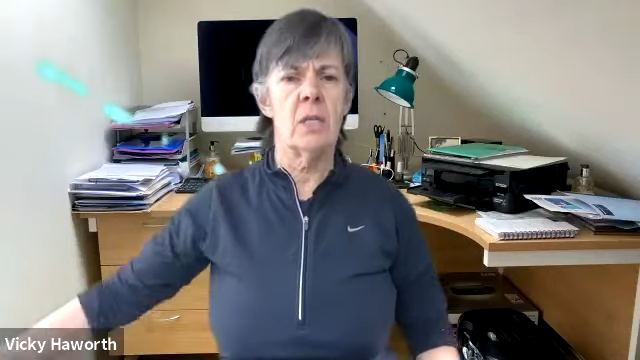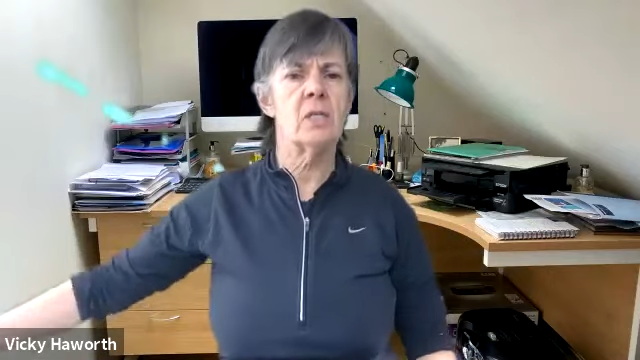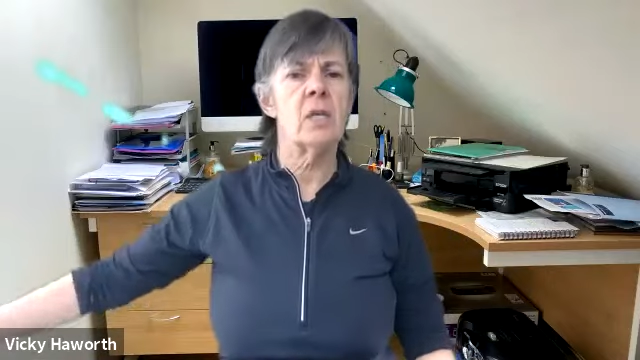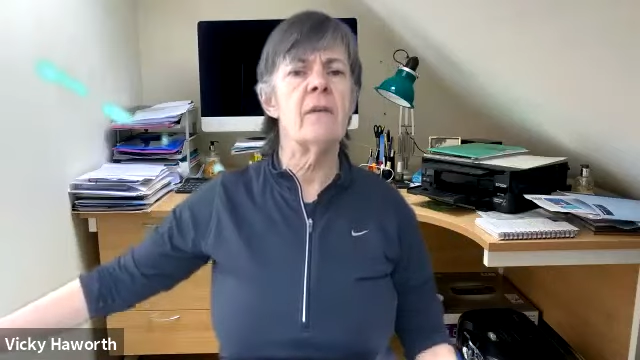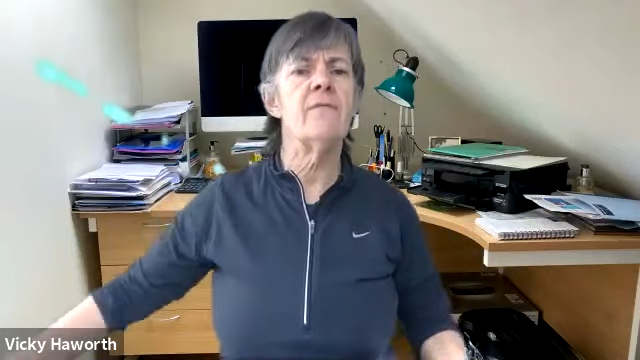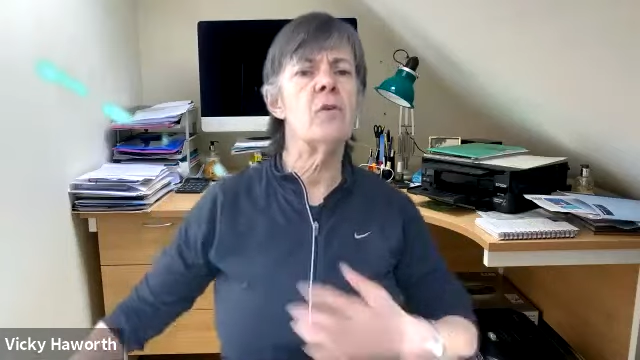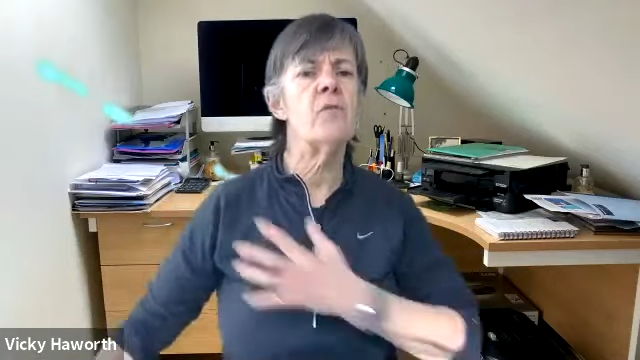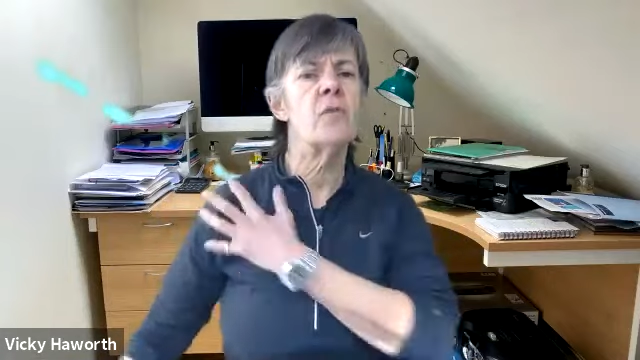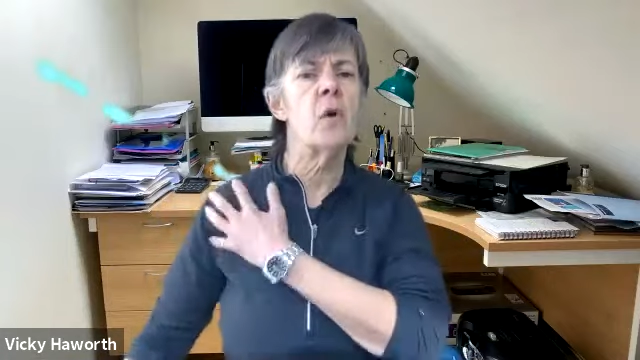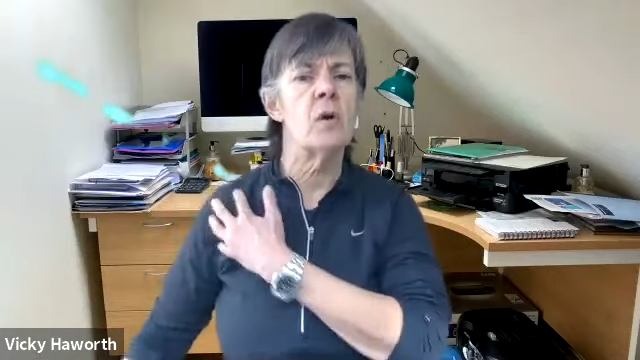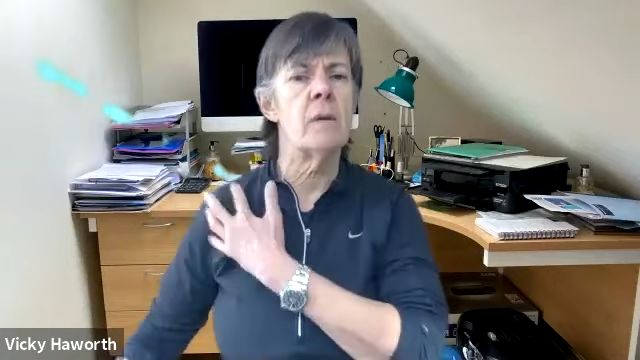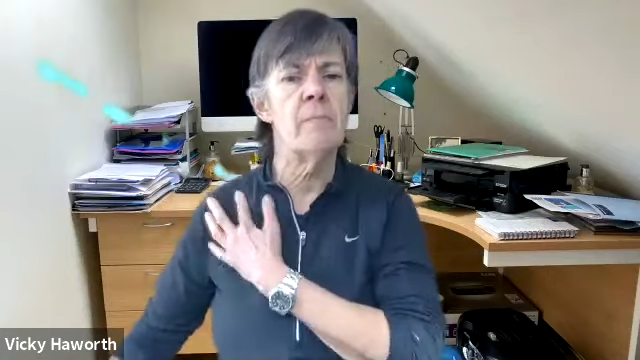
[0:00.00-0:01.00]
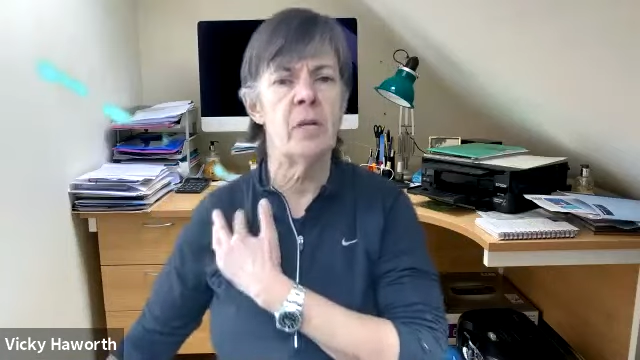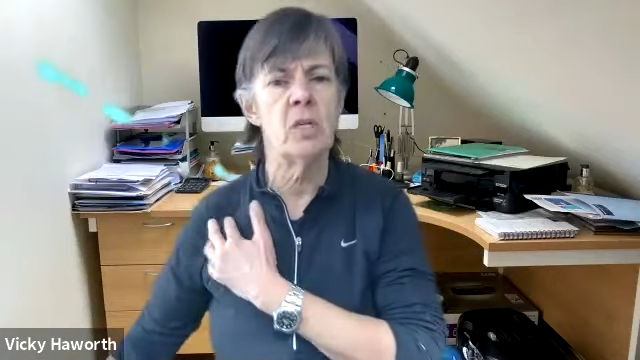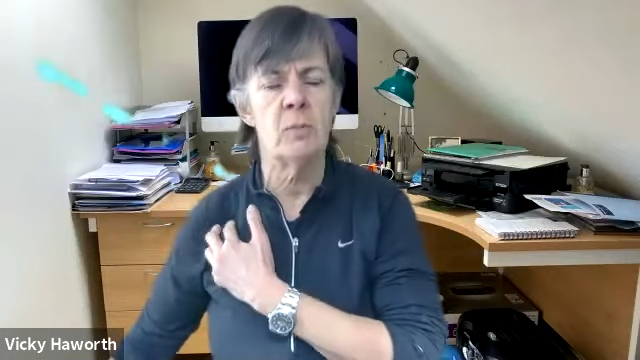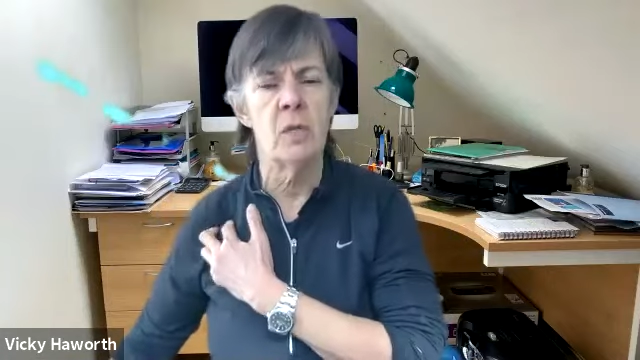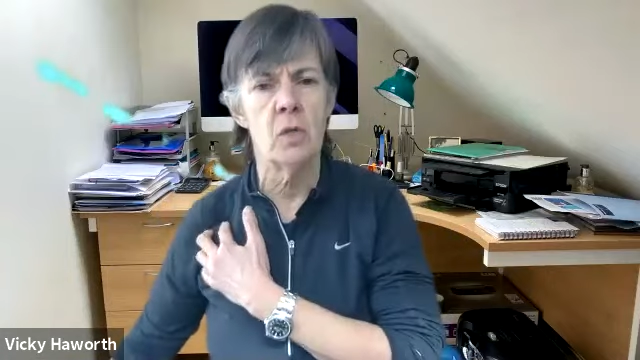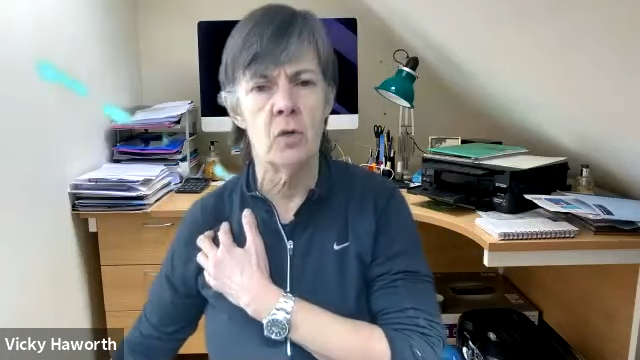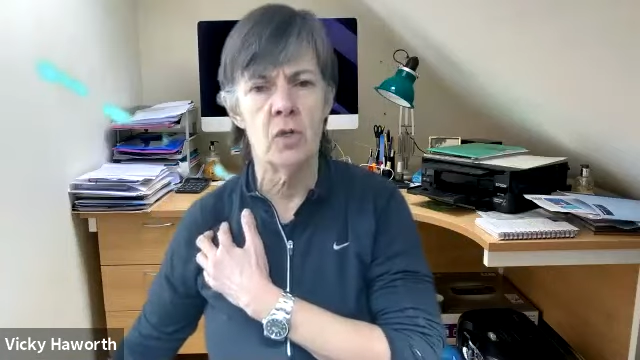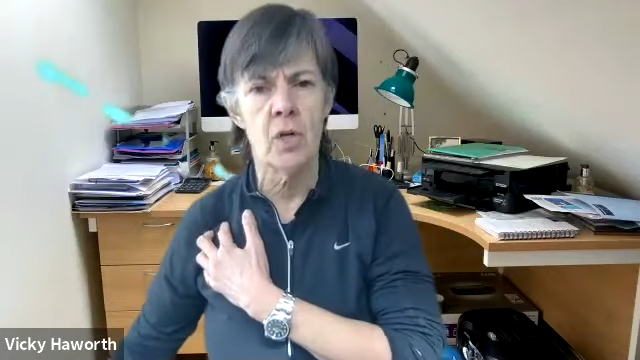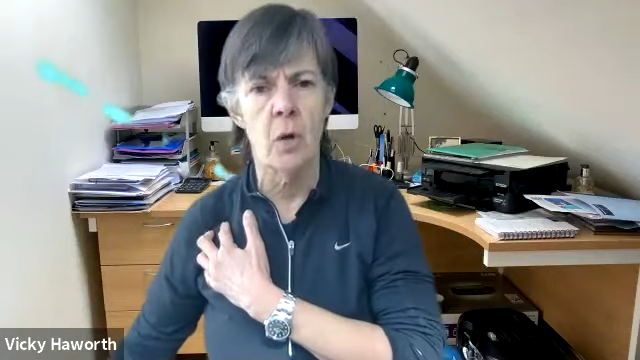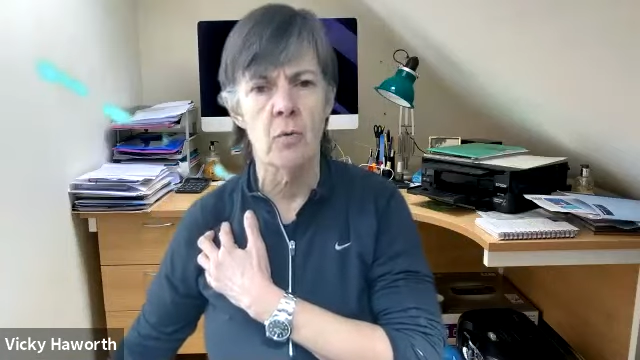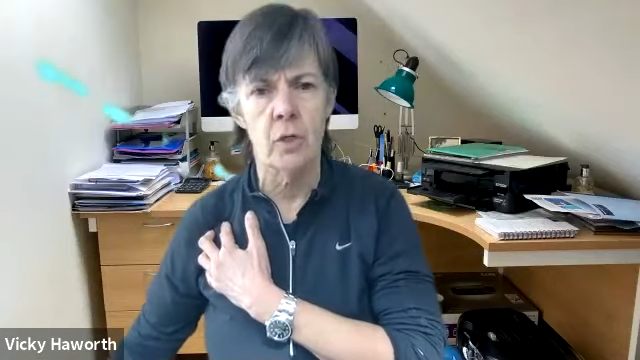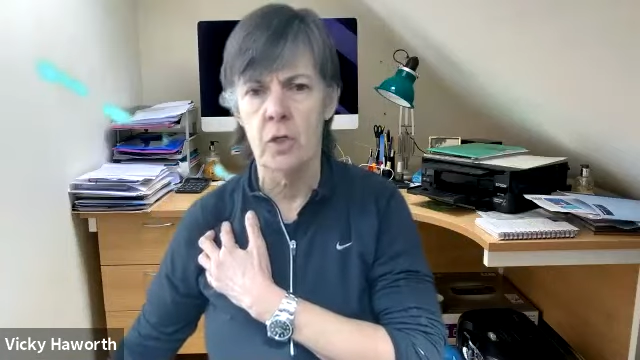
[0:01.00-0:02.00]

Now, if you've got impingement in your shoulder,